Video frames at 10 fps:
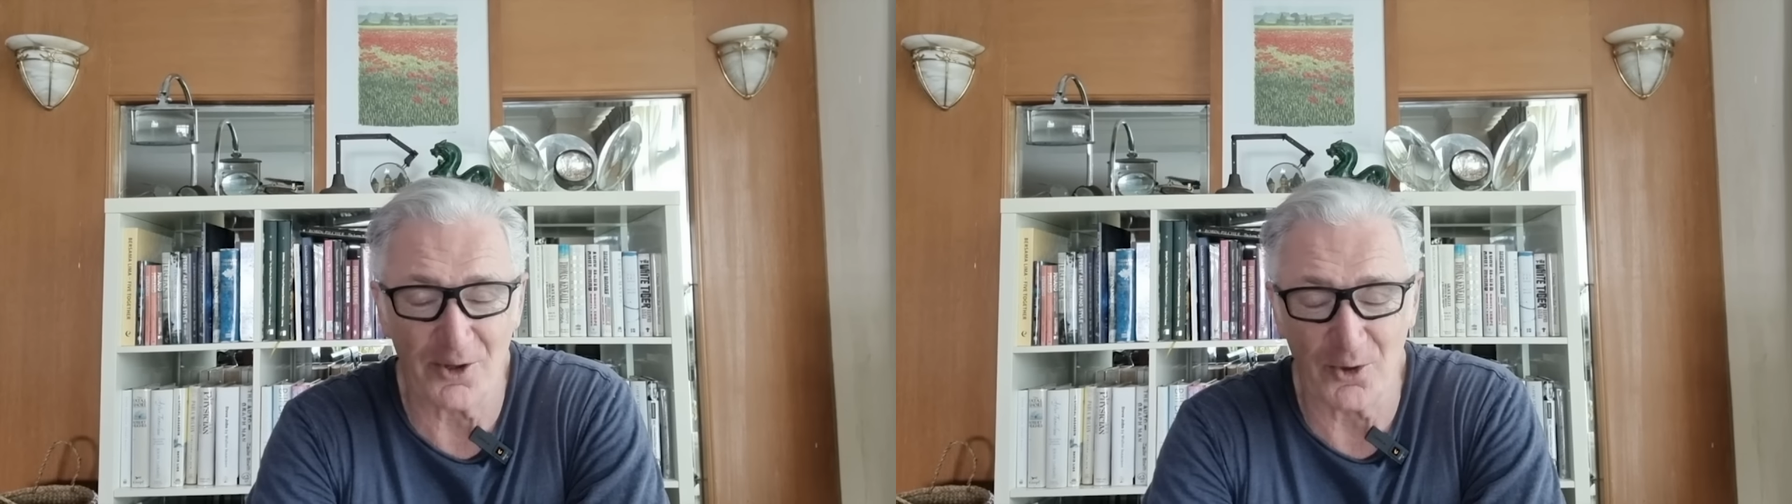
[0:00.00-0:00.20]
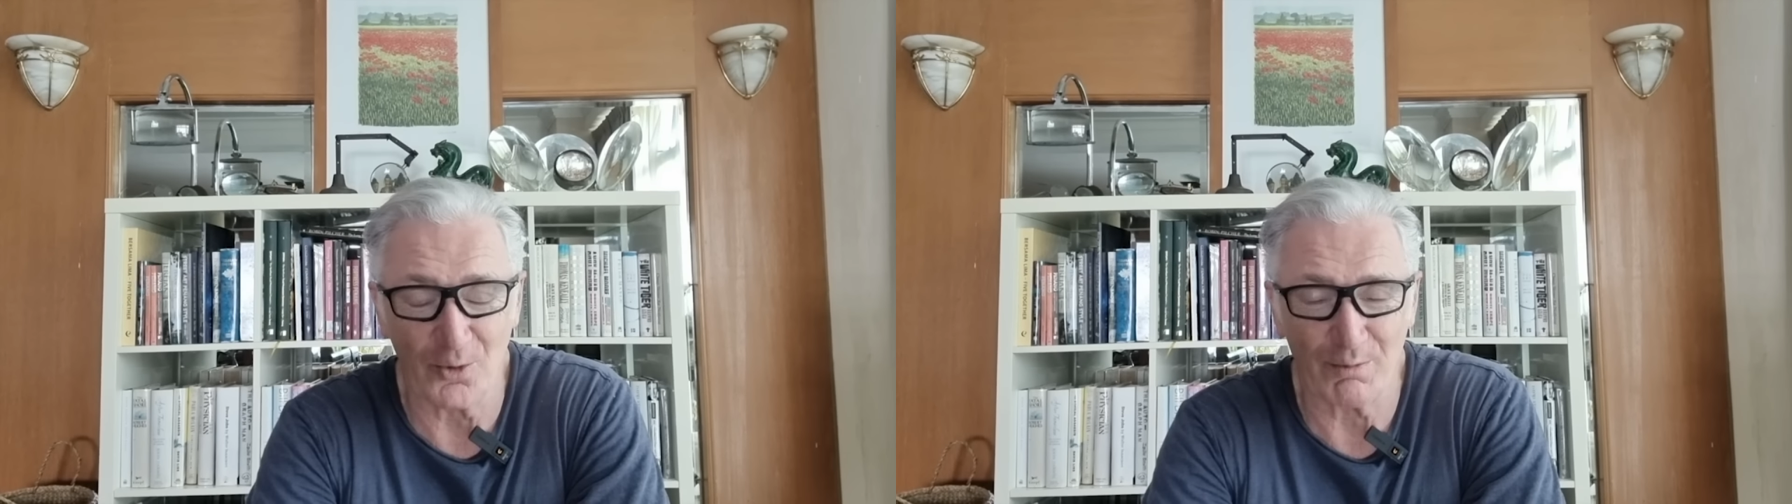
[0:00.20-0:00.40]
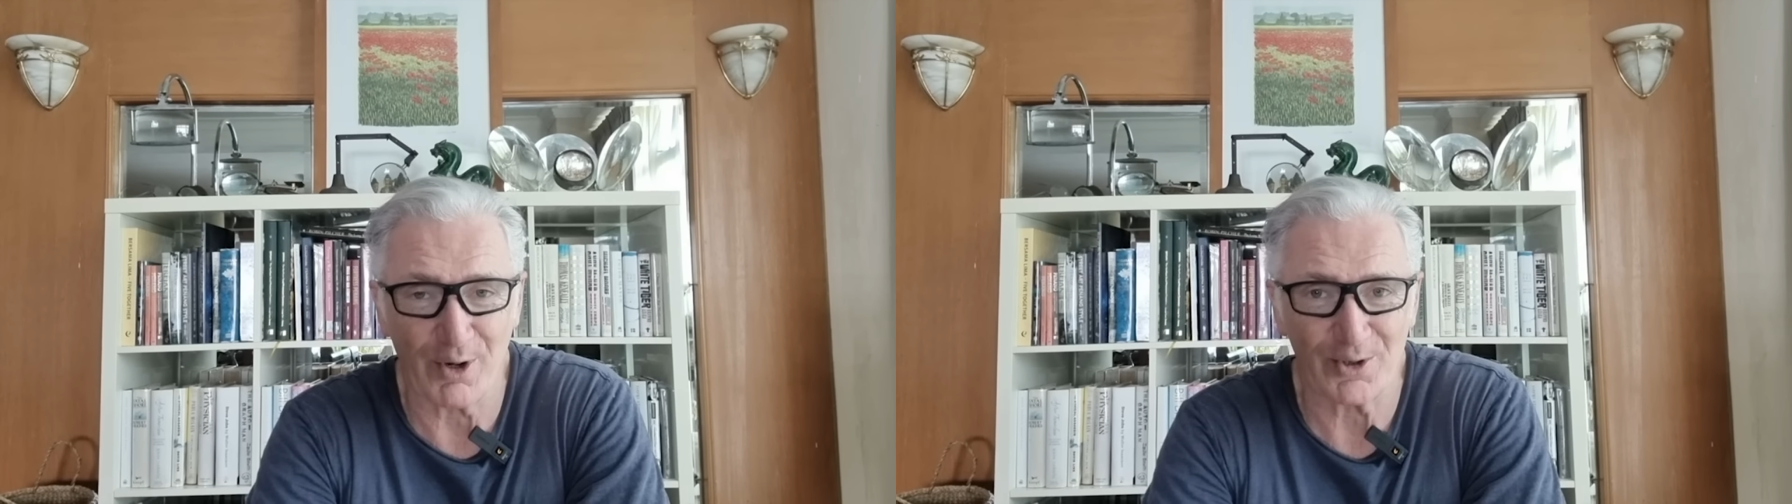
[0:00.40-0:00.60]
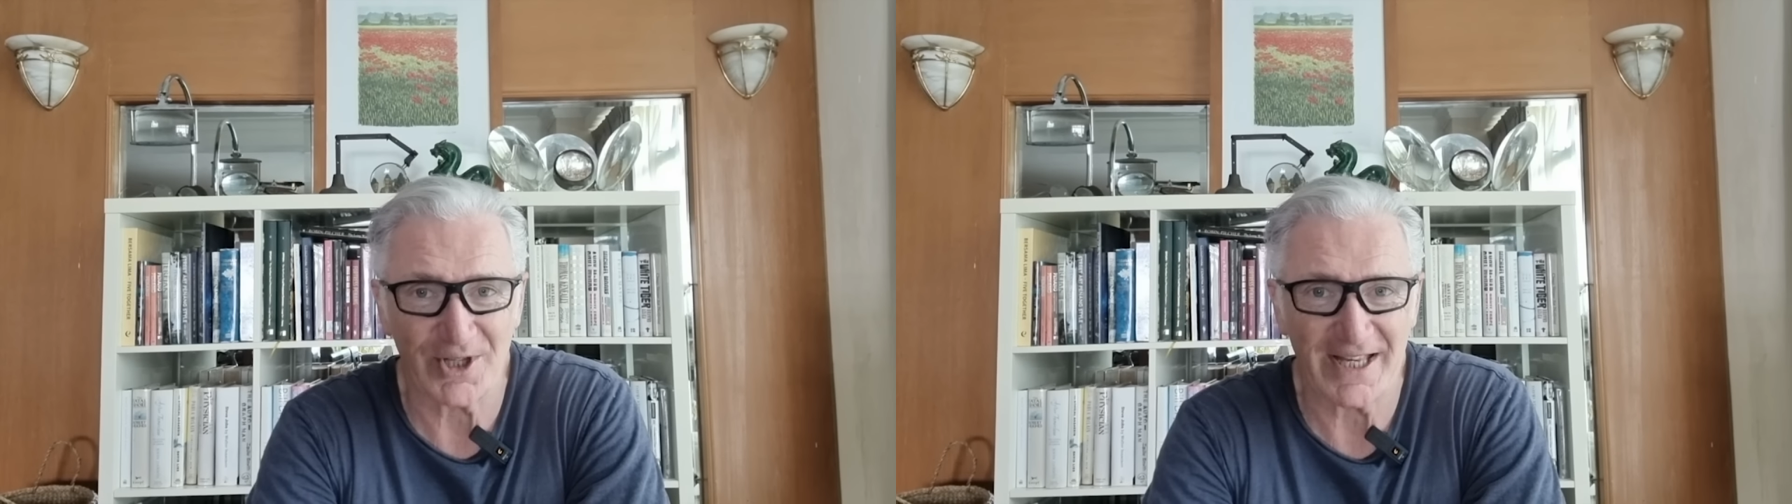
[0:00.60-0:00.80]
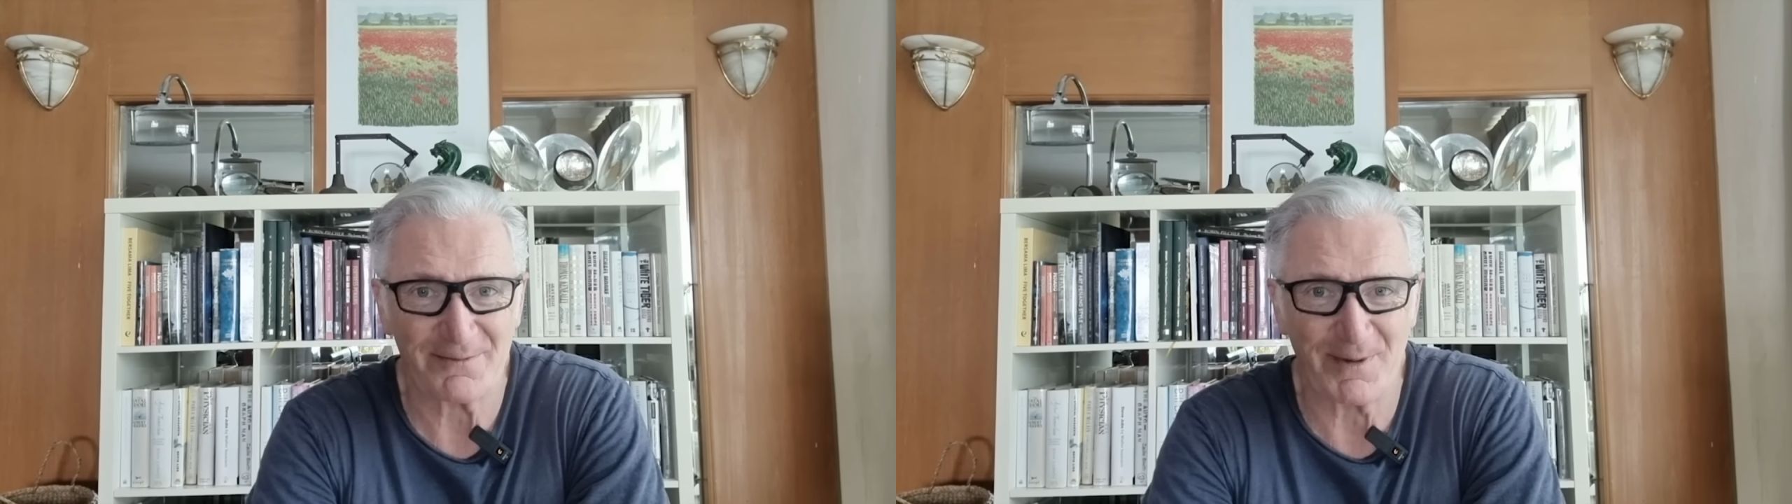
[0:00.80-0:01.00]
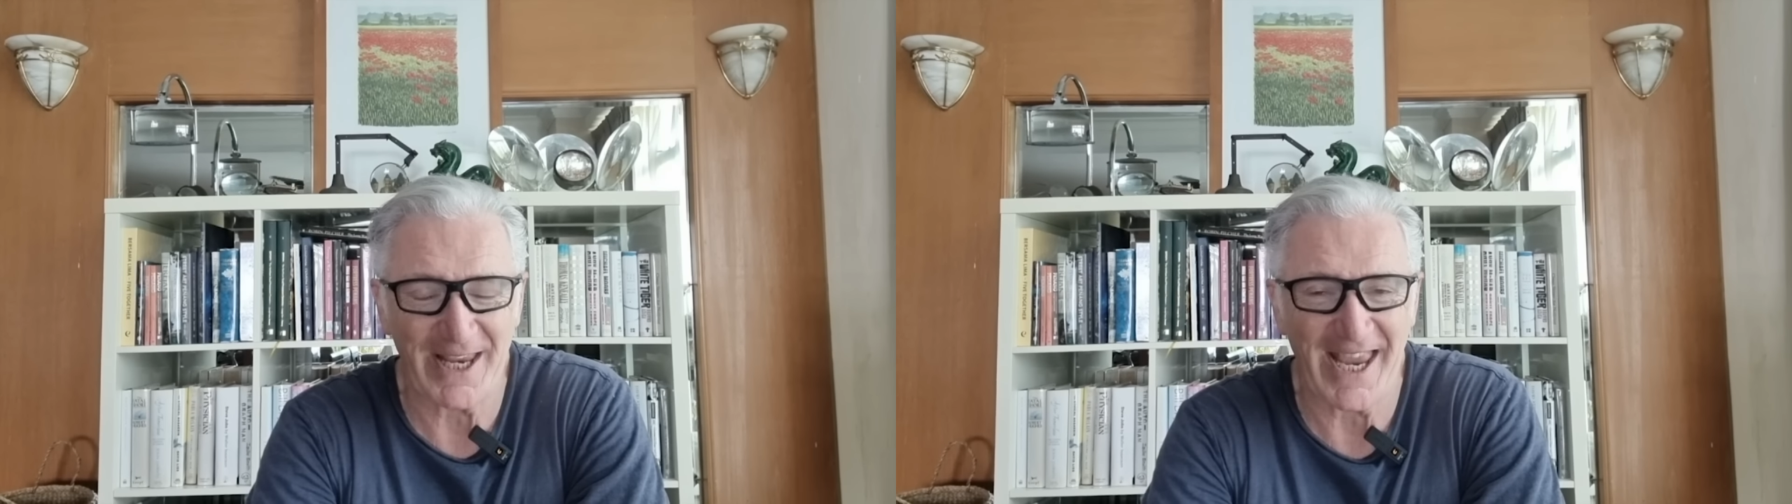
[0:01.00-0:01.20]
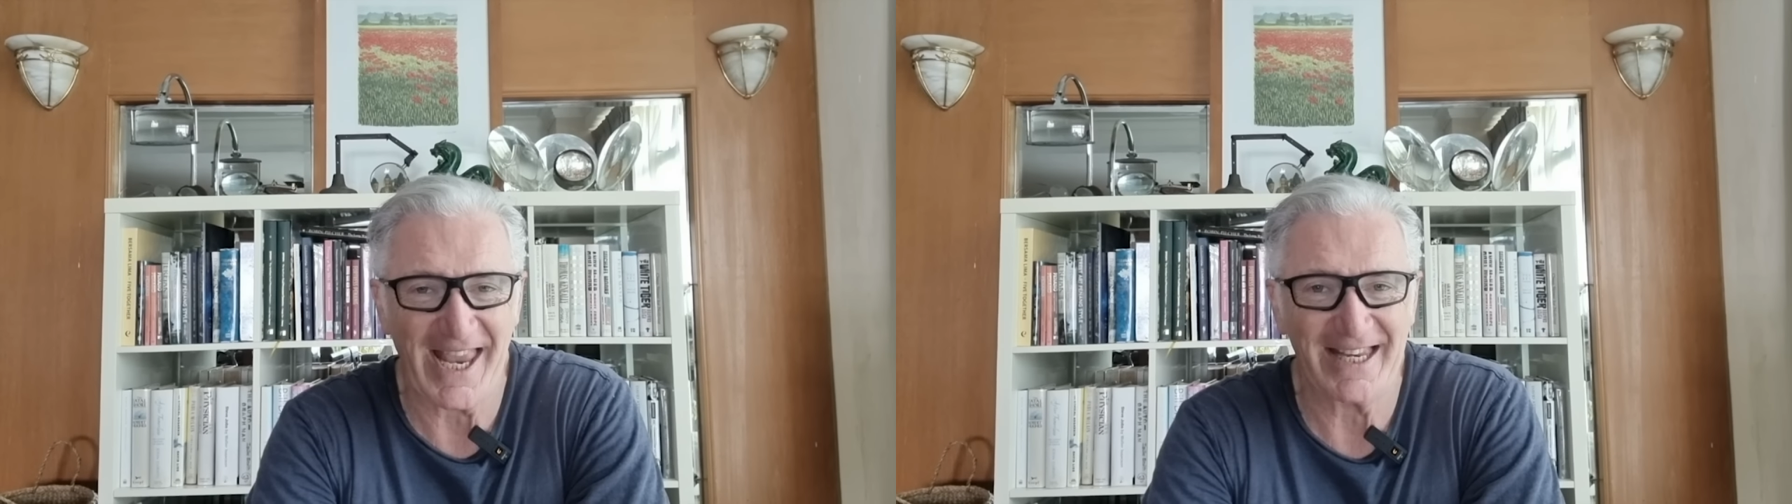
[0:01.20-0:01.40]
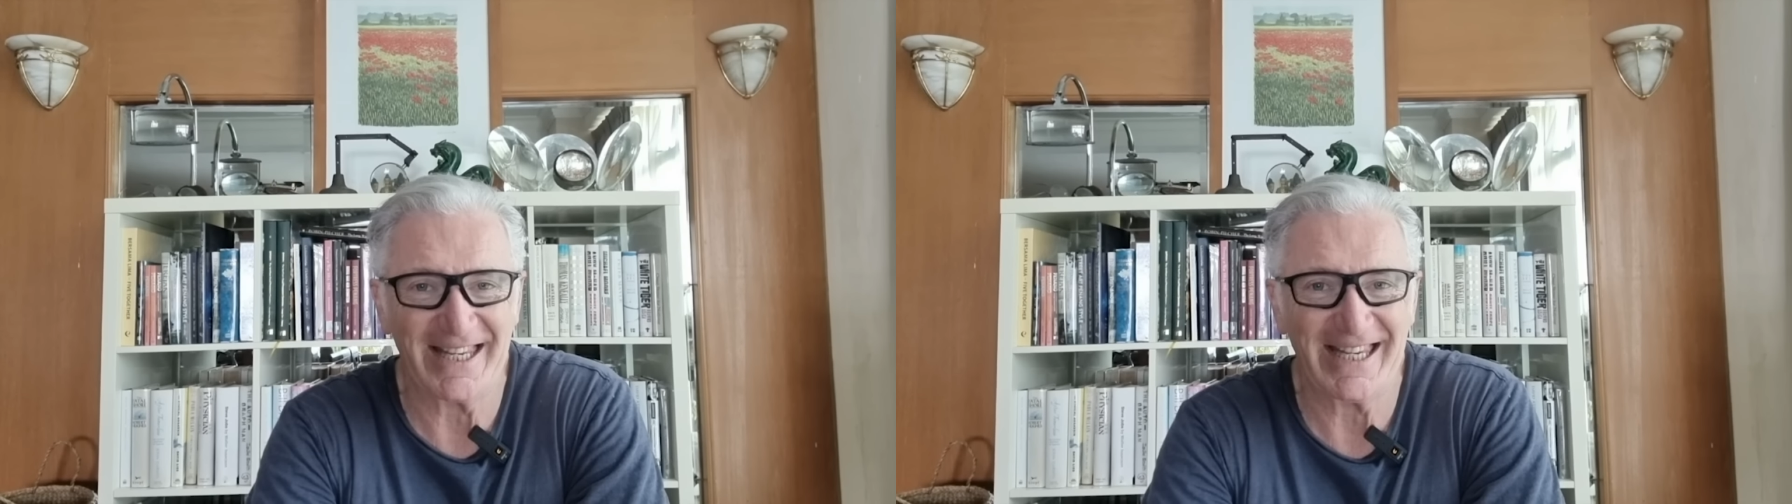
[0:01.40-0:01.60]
thought process began